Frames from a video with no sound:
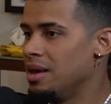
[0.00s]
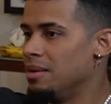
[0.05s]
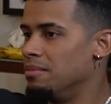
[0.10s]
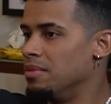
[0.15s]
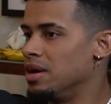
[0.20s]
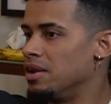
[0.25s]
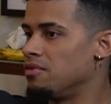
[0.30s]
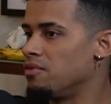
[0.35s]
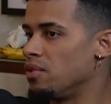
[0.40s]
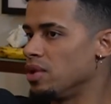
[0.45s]

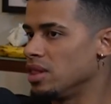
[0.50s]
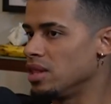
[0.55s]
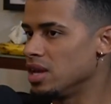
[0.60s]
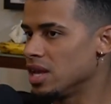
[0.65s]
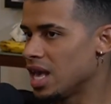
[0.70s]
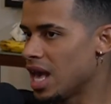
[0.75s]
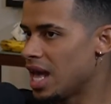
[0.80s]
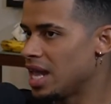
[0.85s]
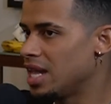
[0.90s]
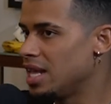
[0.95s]
But if we
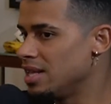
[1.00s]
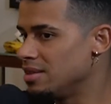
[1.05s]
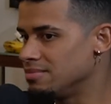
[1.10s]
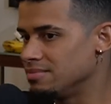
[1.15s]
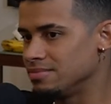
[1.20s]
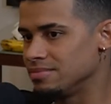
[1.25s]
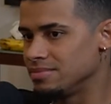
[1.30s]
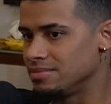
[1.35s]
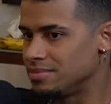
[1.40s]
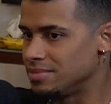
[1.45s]
look at
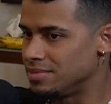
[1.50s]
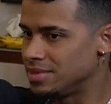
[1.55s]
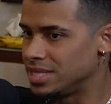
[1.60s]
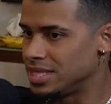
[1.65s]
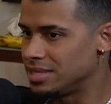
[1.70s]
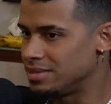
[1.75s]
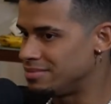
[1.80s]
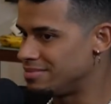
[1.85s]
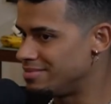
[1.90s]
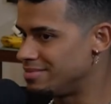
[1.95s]
it,
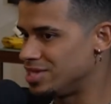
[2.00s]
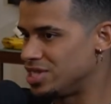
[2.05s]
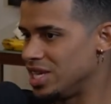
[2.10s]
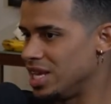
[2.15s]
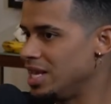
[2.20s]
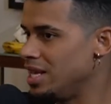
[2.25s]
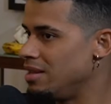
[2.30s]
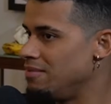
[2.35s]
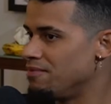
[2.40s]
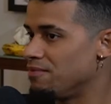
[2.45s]

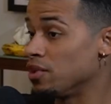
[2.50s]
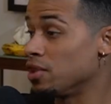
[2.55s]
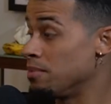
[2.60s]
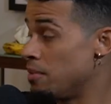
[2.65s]
she, for the